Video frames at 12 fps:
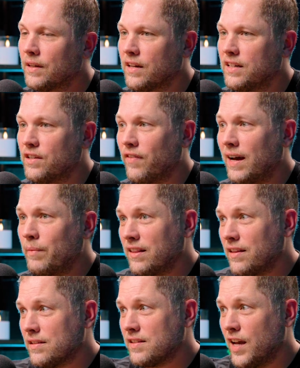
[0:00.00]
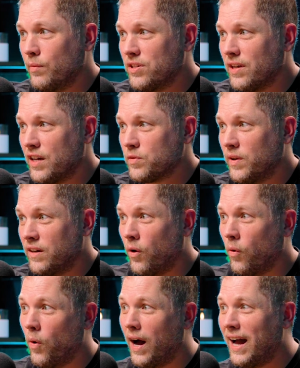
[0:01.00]
Because if I make the same adjustment in
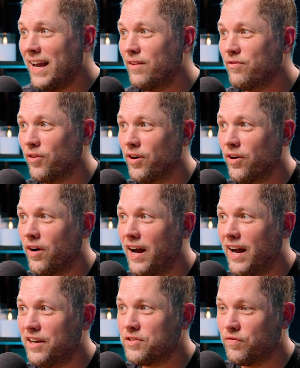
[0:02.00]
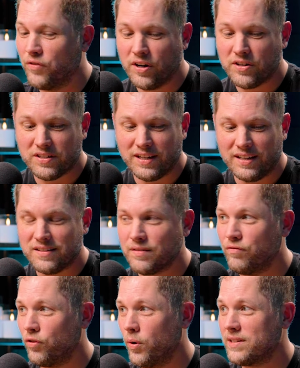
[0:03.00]
Hawaii for a garage versus
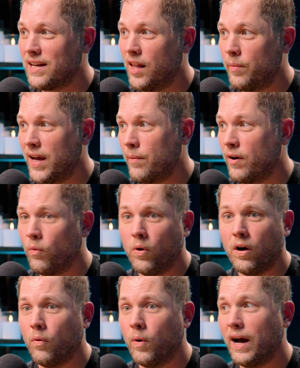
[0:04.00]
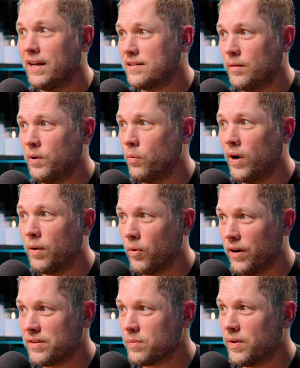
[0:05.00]
Florence, Alabama, well, Hawaii is going to be way more